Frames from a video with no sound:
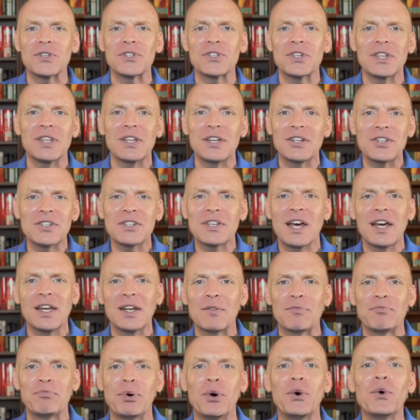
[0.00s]
So they just kind
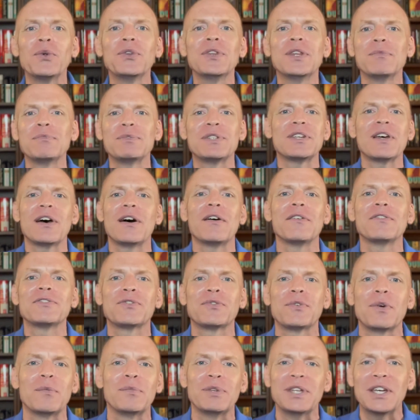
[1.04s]
of pulled themselves
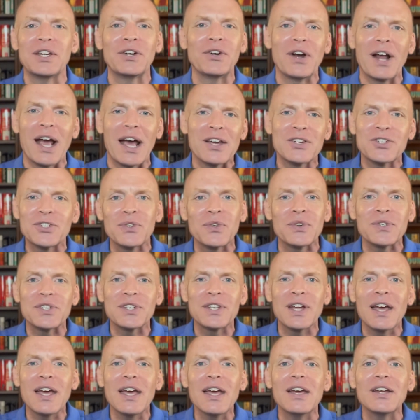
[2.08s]
from the international
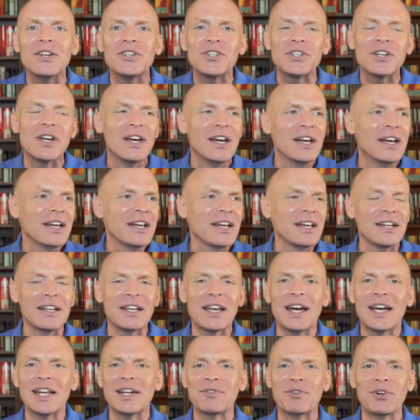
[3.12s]
stage and
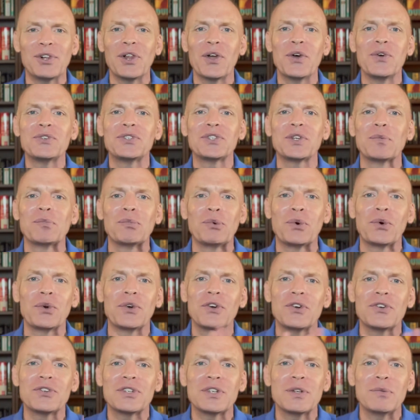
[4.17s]
kind of closed their
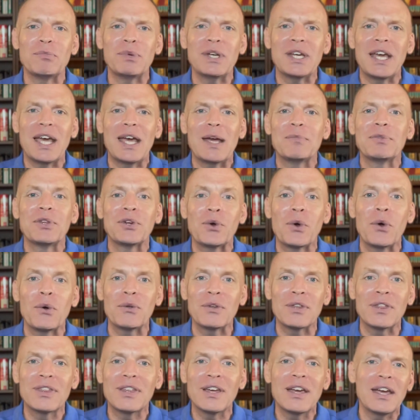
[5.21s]
borders and became their own
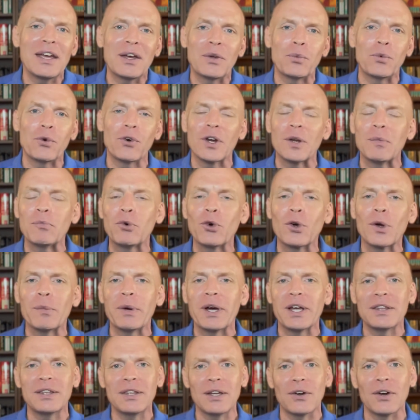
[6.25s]
thing and worried more
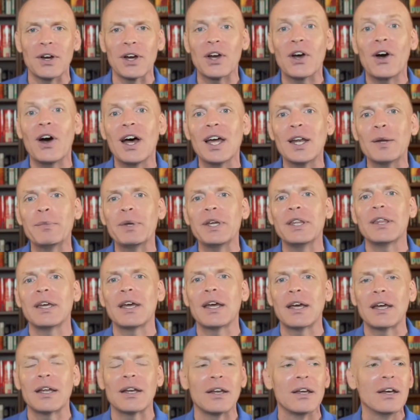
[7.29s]
about their economy
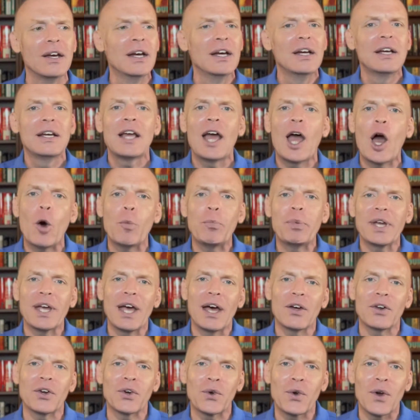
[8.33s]
than helping
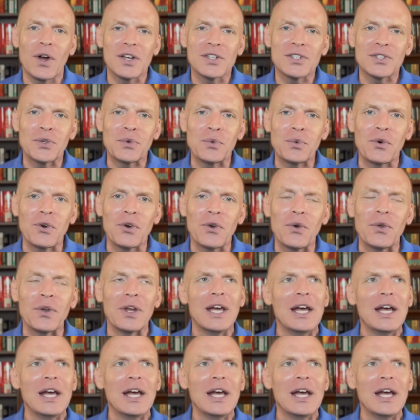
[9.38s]
out across the world.